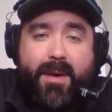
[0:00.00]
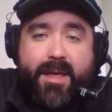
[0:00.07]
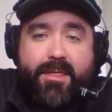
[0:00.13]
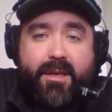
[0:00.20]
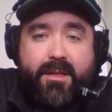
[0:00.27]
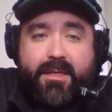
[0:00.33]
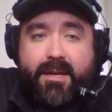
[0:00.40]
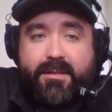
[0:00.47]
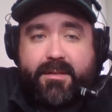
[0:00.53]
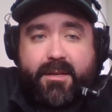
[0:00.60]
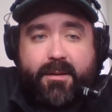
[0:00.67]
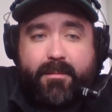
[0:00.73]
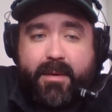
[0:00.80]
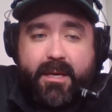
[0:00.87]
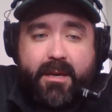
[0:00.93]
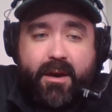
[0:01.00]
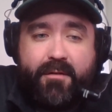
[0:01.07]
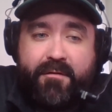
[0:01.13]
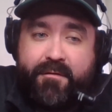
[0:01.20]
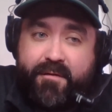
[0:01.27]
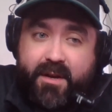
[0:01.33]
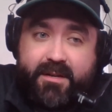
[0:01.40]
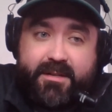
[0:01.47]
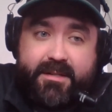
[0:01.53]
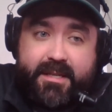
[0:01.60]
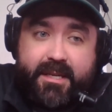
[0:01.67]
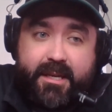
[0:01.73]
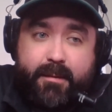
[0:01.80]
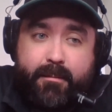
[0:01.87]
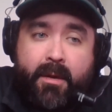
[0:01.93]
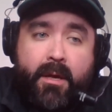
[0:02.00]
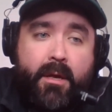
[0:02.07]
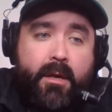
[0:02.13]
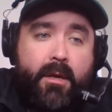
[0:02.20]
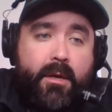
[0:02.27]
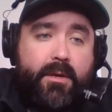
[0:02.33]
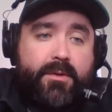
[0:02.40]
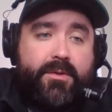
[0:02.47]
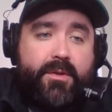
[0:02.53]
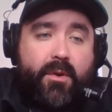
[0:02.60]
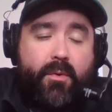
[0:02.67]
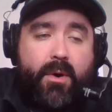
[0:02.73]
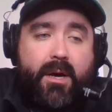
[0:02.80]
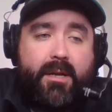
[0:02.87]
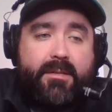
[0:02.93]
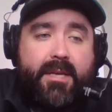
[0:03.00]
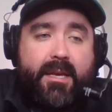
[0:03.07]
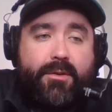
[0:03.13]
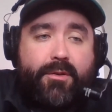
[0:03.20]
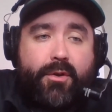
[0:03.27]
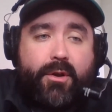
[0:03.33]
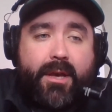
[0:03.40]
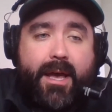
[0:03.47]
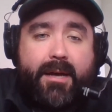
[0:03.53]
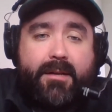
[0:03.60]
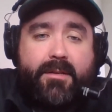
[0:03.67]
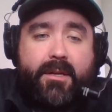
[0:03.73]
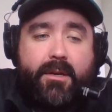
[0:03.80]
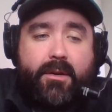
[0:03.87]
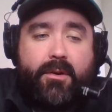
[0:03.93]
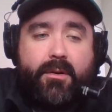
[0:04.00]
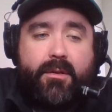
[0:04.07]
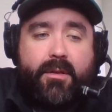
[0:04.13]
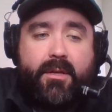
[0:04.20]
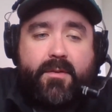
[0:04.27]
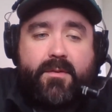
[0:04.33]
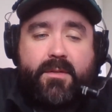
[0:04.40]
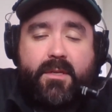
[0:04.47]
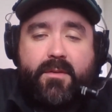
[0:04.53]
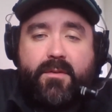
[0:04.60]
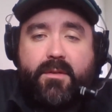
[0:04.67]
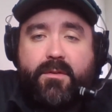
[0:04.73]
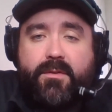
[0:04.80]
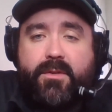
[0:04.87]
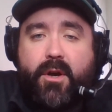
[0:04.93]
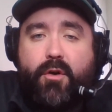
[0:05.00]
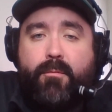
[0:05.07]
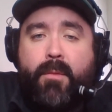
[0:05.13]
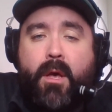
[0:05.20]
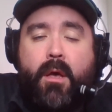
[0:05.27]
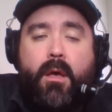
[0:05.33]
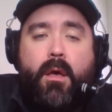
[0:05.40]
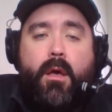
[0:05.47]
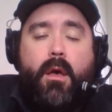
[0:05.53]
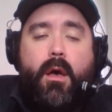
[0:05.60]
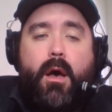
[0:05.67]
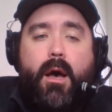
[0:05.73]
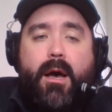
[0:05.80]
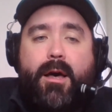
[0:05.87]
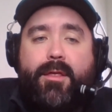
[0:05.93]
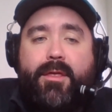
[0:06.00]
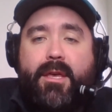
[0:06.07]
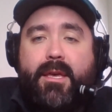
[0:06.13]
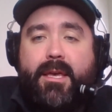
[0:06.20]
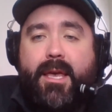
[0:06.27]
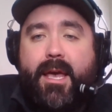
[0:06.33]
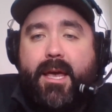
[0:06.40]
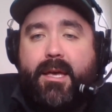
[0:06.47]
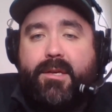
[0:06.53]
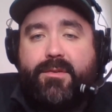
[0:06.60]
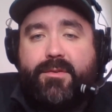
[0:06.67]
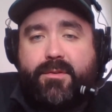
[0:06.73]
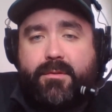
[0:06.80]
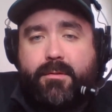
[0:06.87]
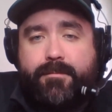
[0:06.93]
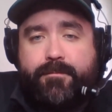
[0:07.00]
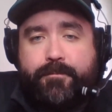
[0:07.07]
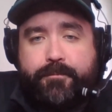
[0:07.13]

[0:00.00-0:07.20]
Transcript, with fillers: I think that's going to be a fun team to uh, take a look at here this season. So uh, the Kings